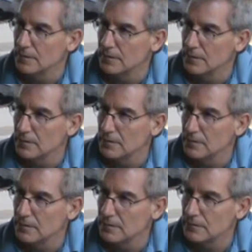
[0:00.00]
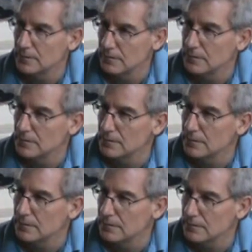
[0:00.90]

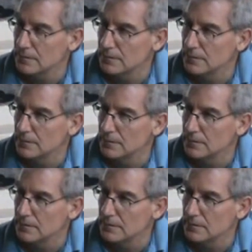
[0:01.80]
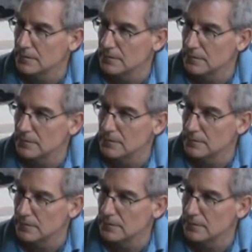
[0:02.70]
This person isn't speaking.